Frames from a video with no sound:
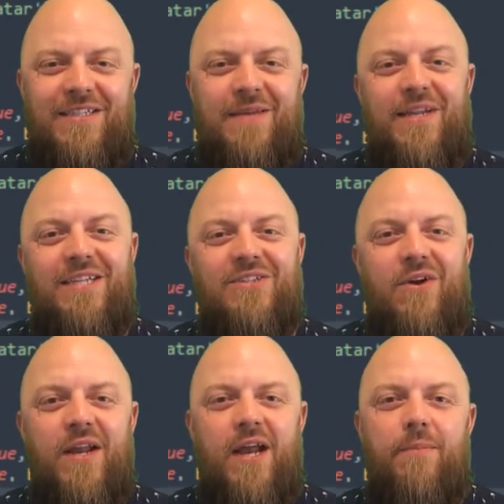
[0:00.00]
and then
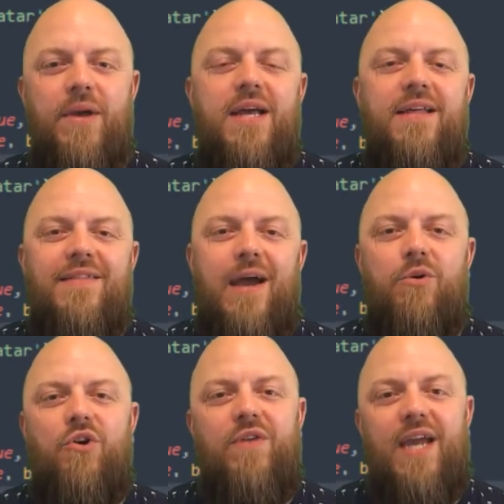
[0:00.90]
sign up. That
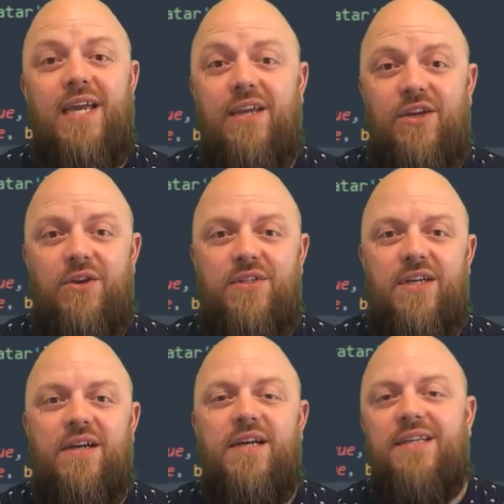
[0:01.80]
will create a
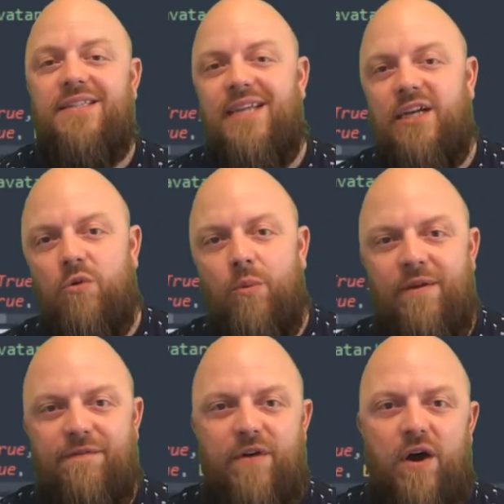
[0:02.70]
user, signal will
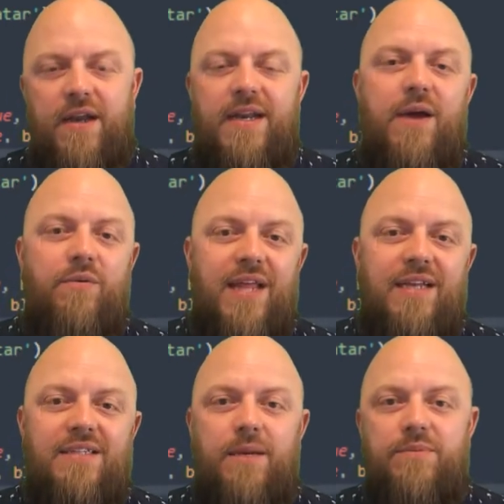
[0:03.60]
be fired, and that will
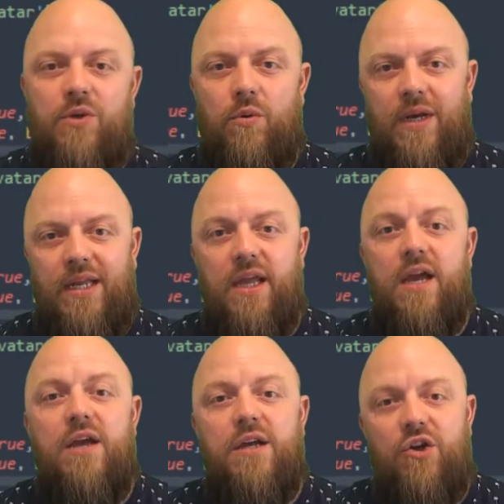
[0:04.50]
then subsequently
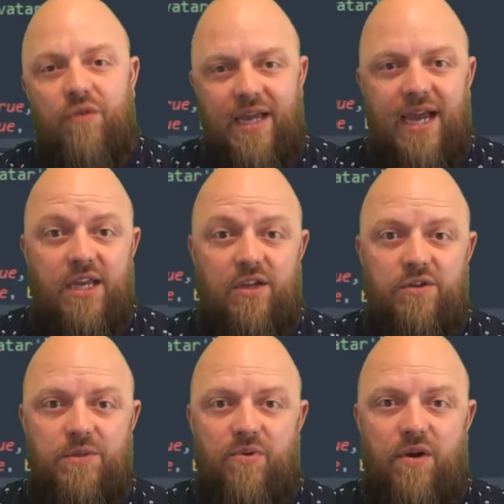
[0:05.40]
create a
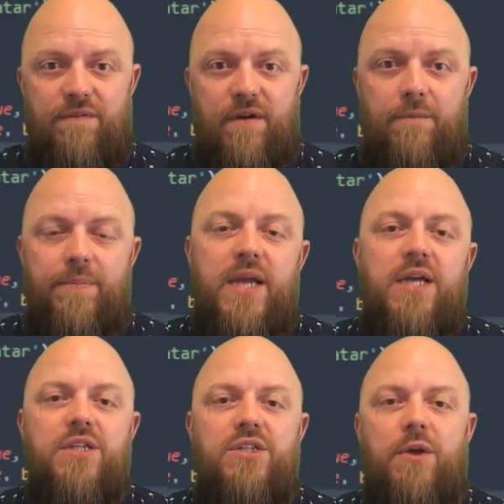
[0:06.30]
user profile.
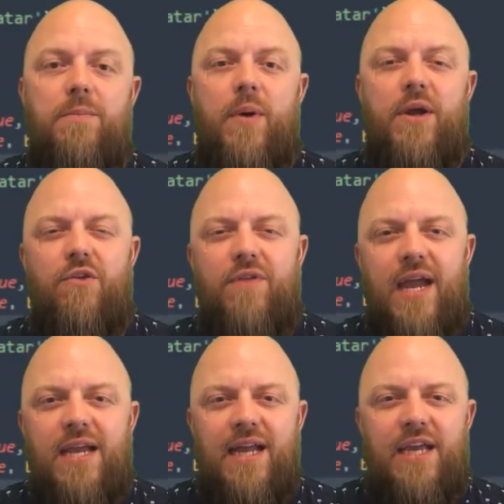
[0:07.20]
So by
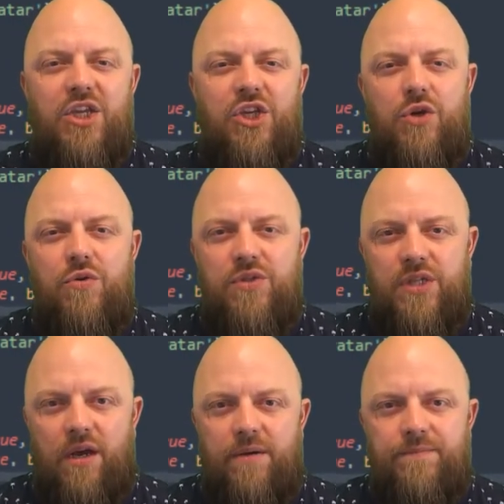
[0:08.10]
creating that
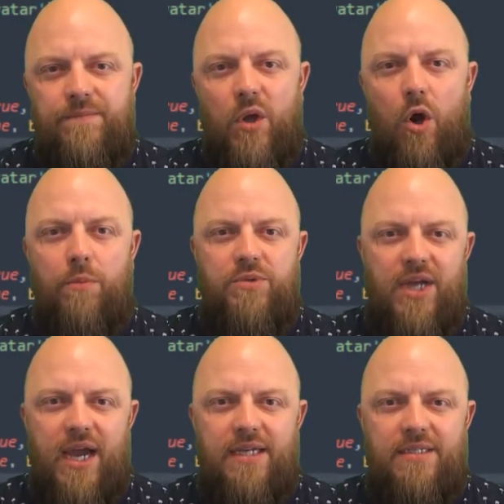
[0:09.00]
user
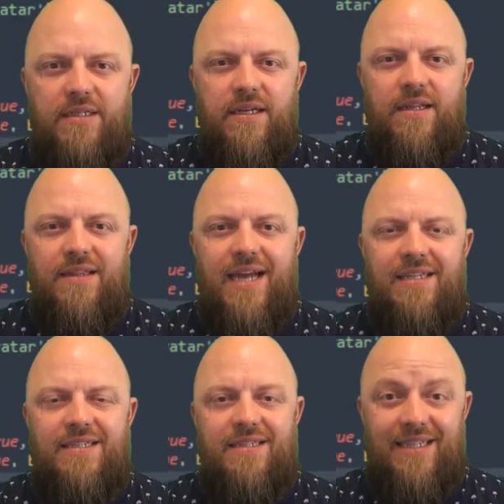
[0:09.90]
object,
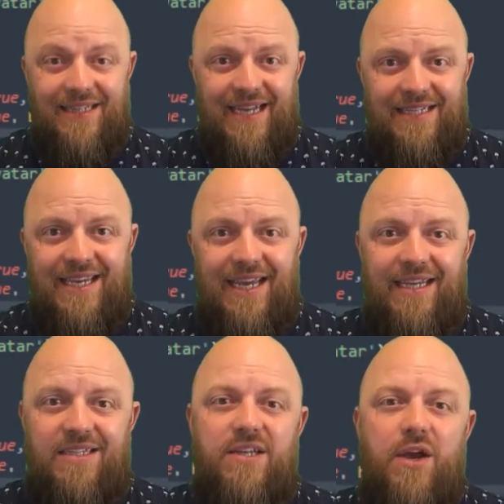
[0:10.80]
that's
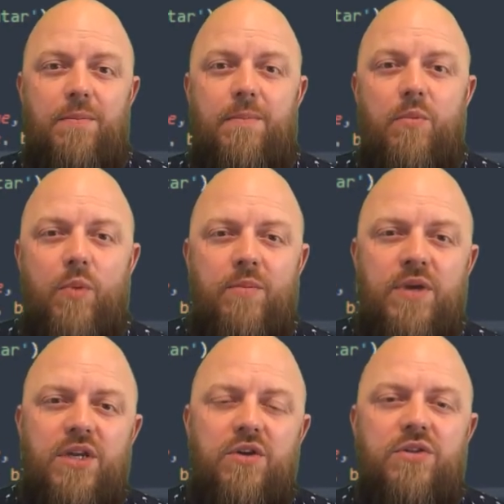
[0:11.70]
key. So when
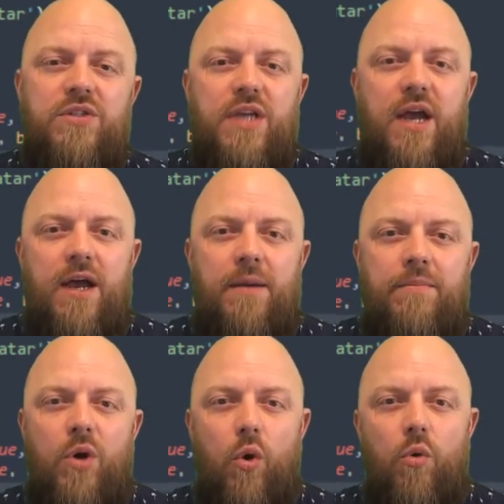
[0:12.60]
we use
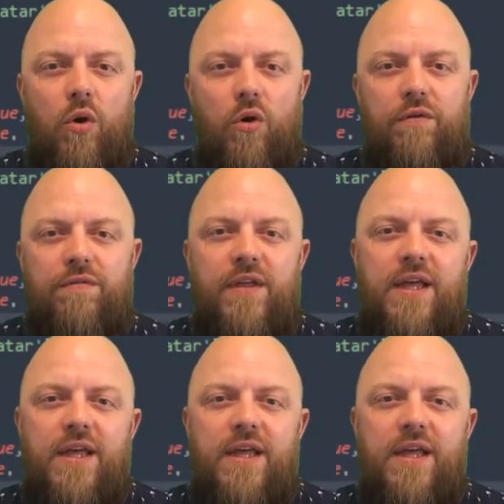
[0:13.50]
AJAX,